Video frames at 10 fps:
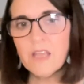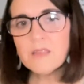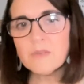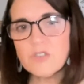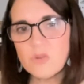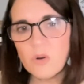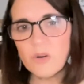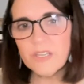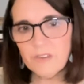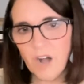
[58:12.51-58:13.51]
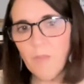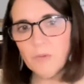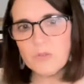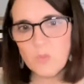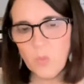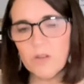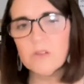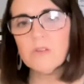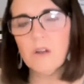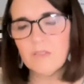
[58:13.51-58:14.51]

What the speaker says: the majority of couples will